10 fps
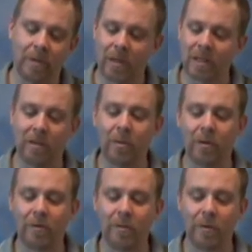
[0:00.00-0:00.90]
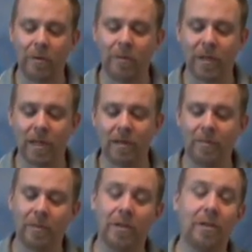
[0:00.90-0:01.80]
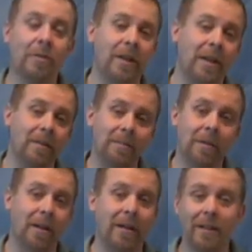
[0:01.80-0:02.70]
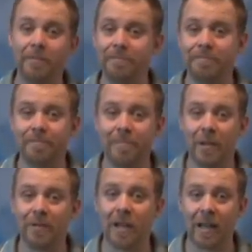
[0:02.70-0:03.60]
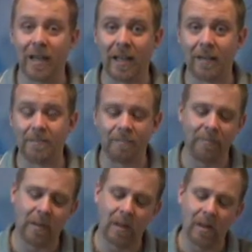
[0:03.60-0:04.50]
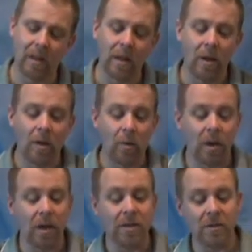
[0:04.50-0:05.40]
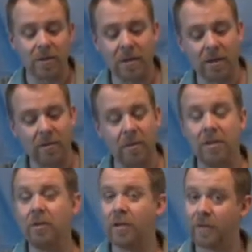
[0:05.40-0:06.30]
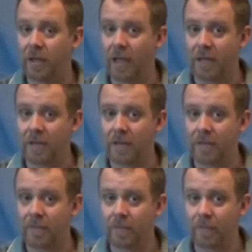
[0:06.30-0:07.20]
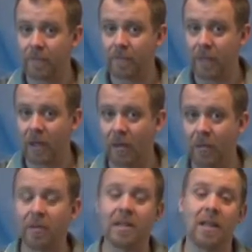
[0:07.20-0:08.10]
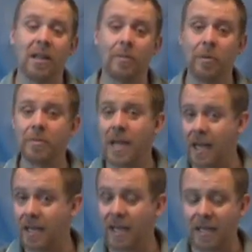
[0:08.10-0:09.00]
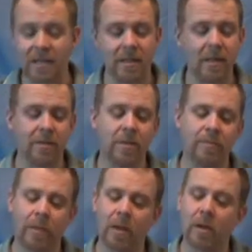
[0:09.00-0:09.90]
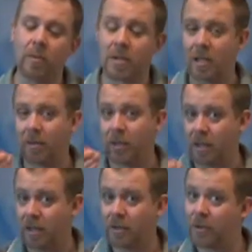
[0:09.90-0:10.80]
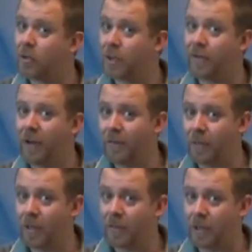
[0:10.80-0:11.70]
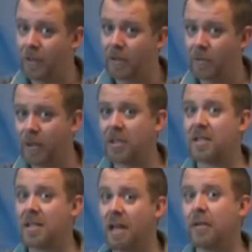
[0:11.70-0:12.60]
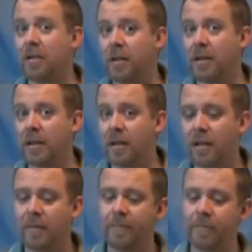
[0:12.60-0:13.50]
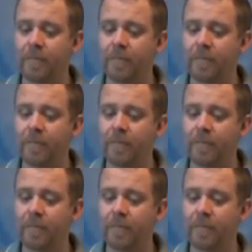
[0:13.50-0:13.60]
the tail motor from the boom there, put a new one in, plug it in, you're flying again. We also sell them in two different lengths, both the tail booms and the KZ tails. We sell them in the 125 millimeter, which is standard on the